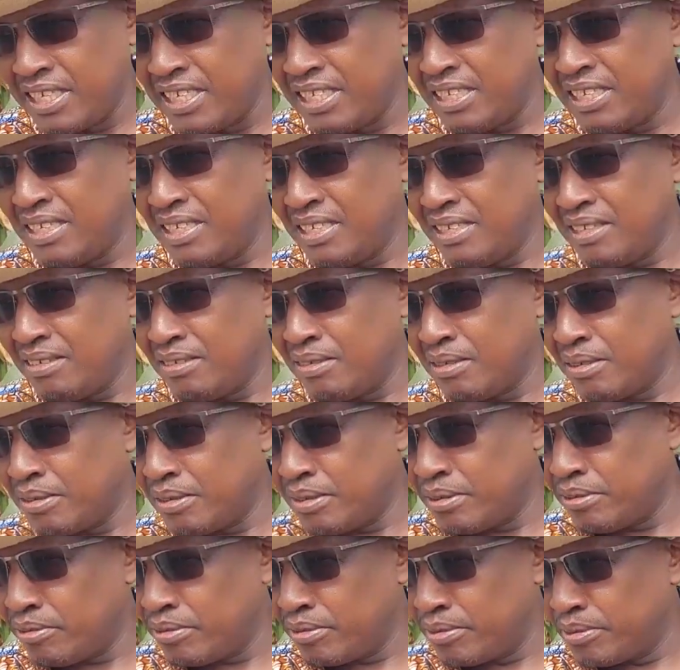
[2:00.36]

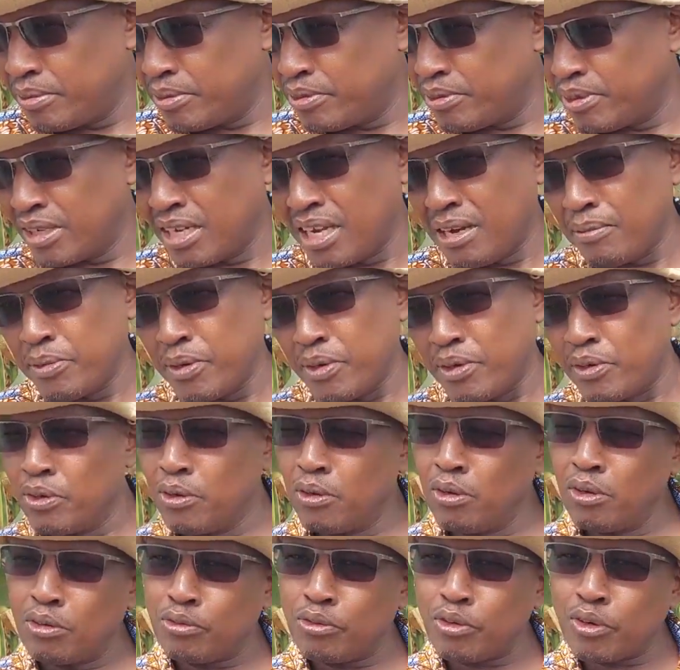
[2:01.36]
you
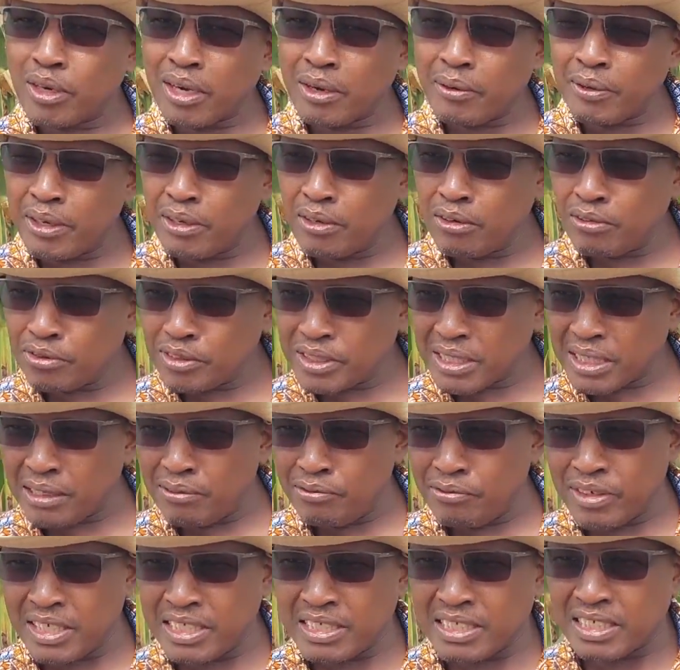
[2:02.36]
look for a way of
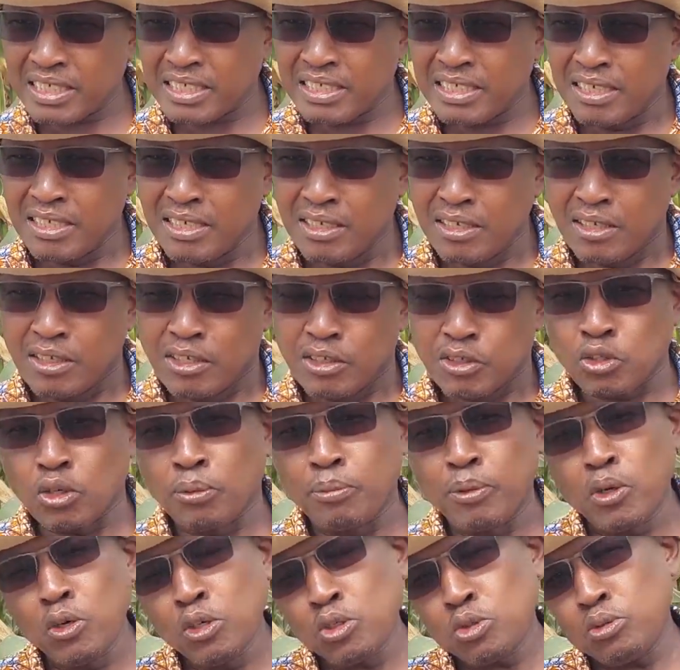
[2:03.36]
circumventing. So
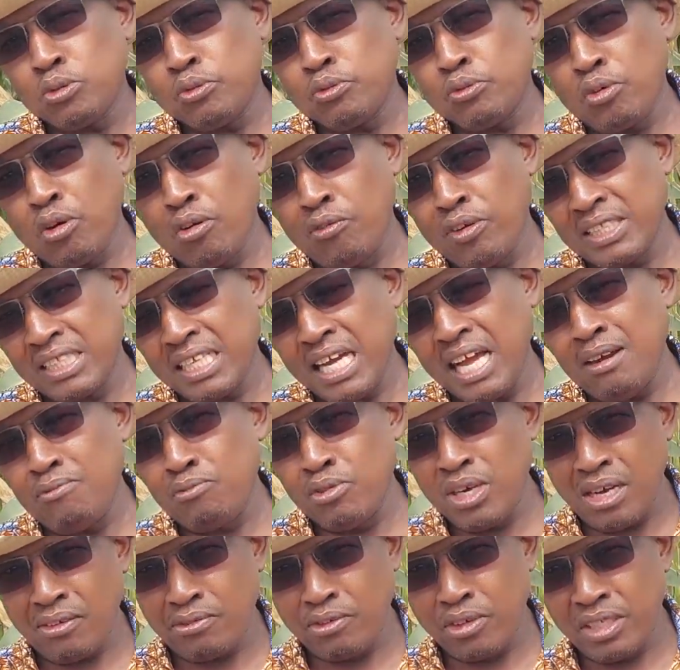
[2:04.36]
because over time
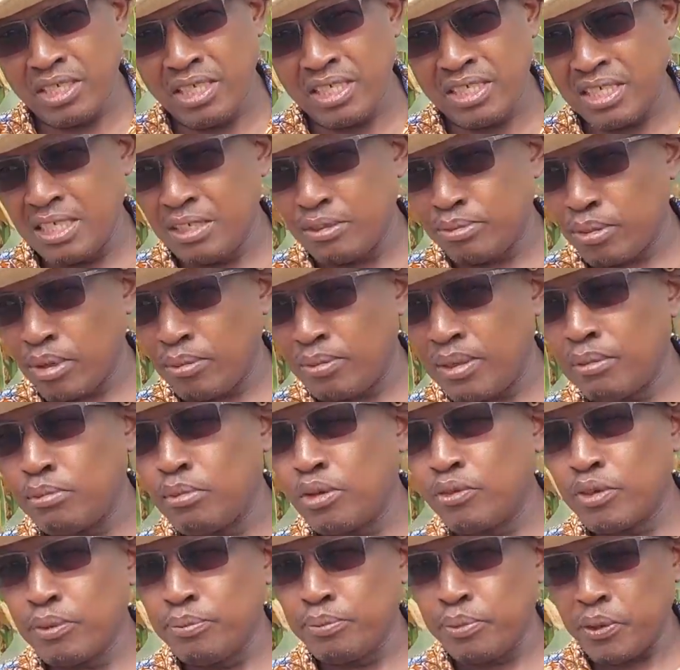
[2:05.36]
we have noticed this problem
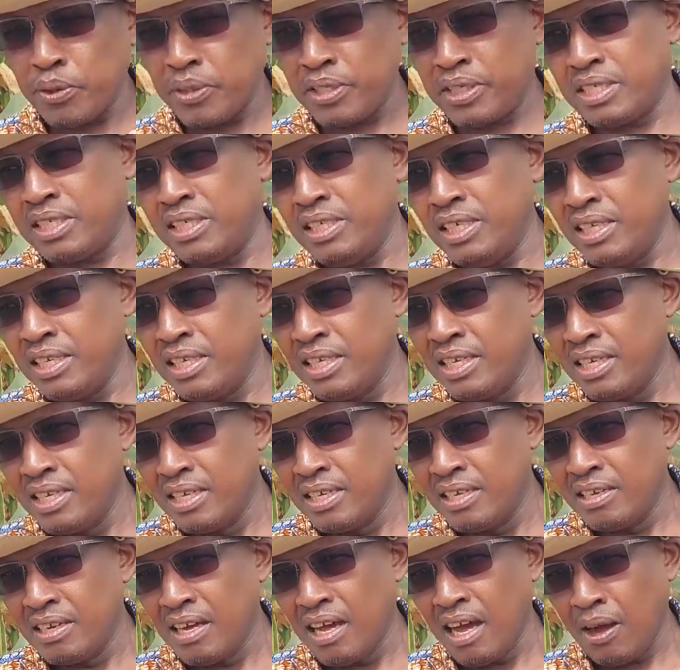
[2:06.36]
of impurity,
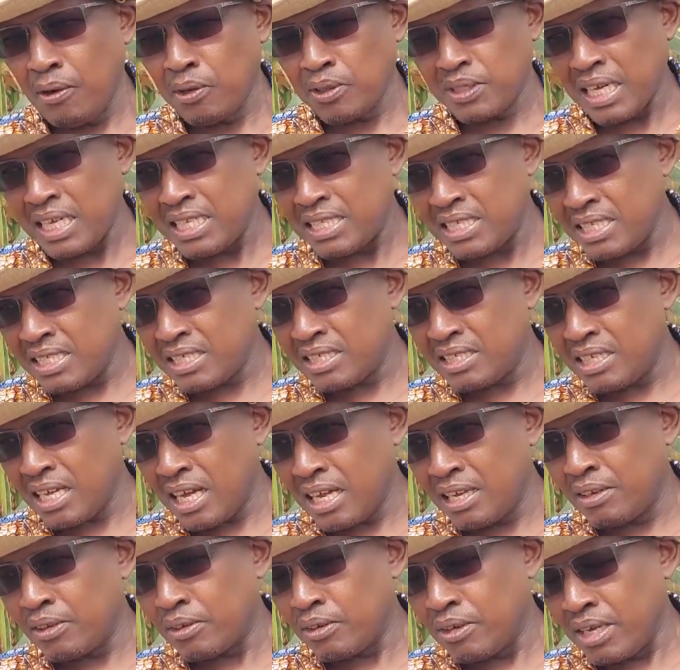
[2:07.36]
our scientists,
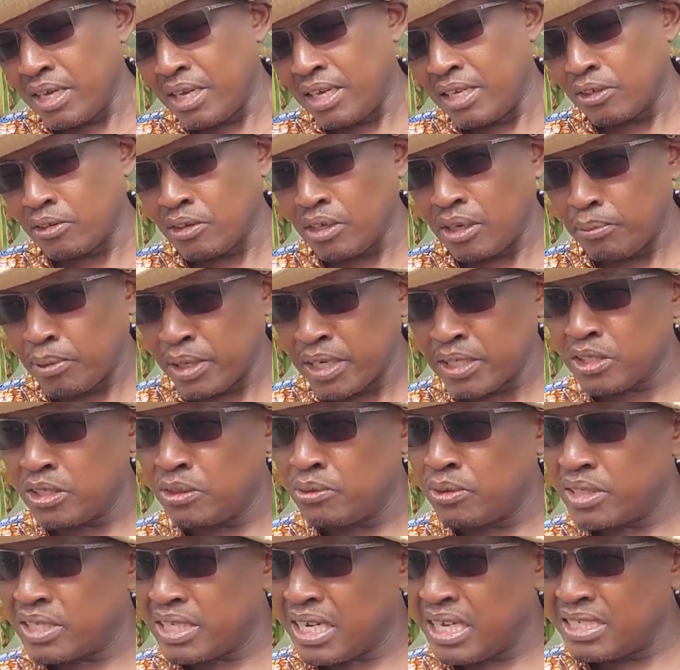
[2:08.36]
and in collaboration
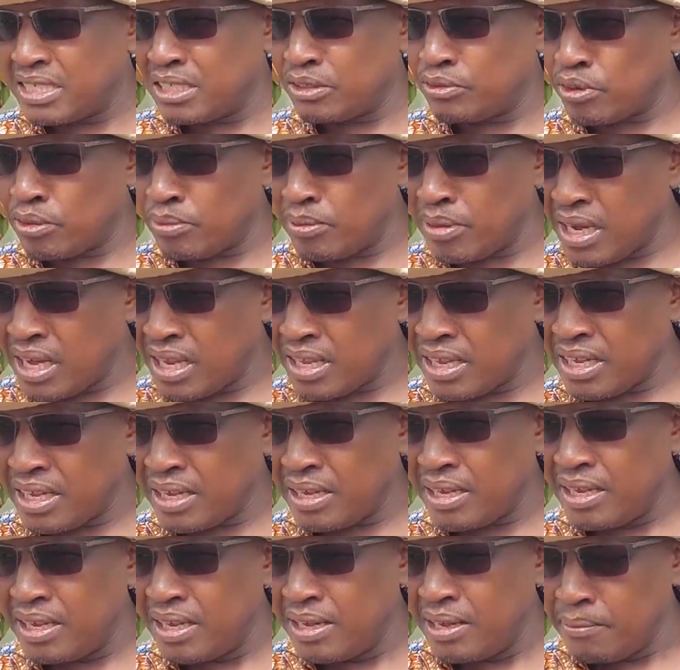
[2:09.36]
with scientists from
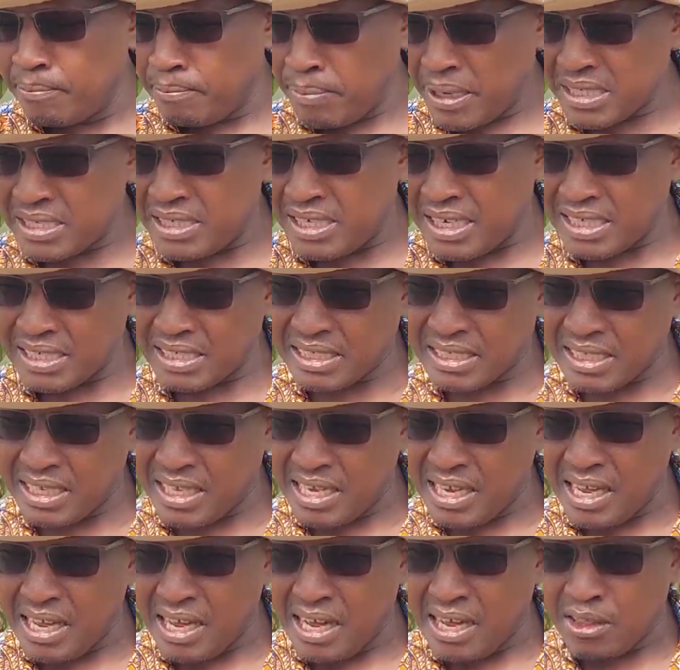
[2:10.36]
other partners,
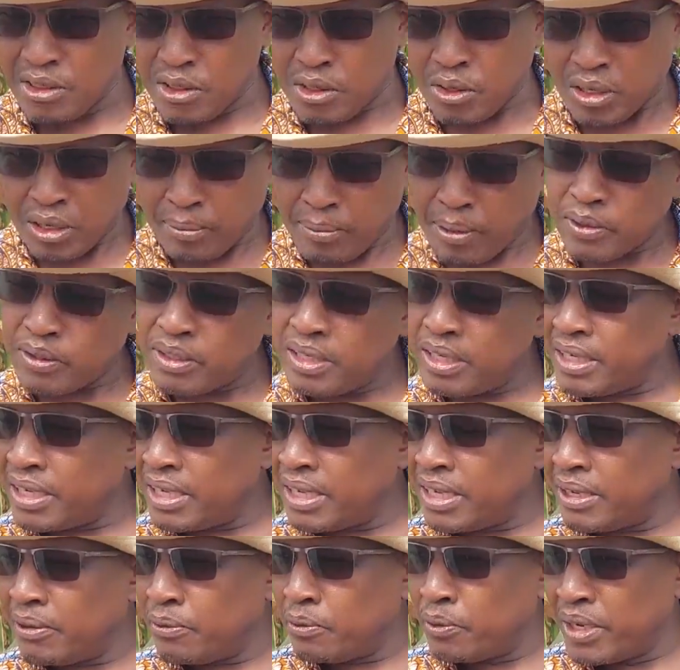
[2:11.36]
thought about
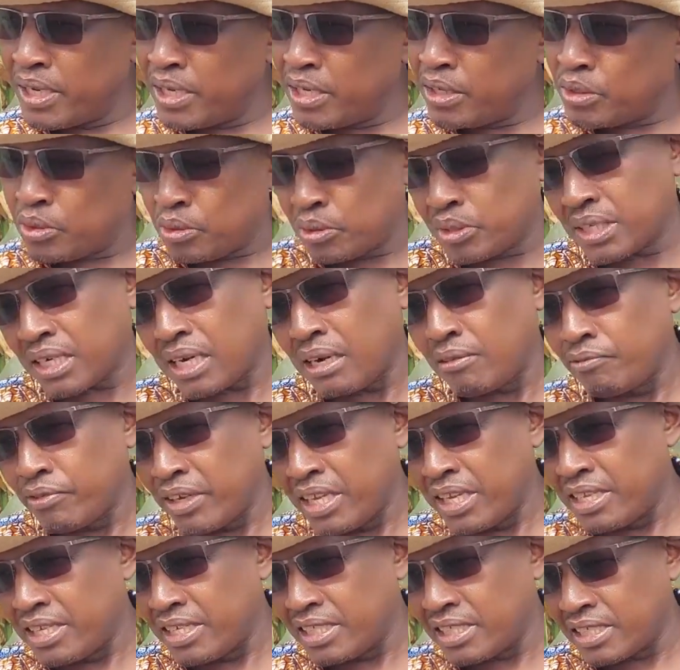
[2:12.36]
the way to
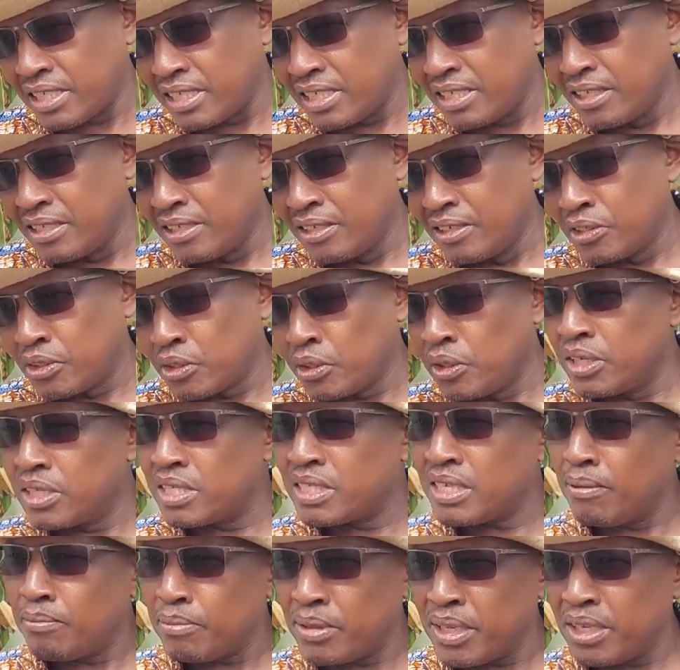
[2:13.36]
circumvent this. So it's
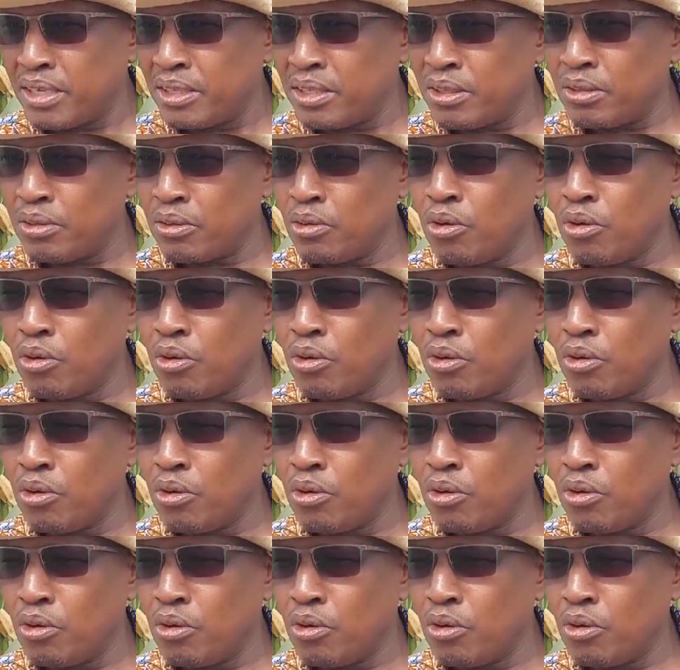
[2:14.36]
something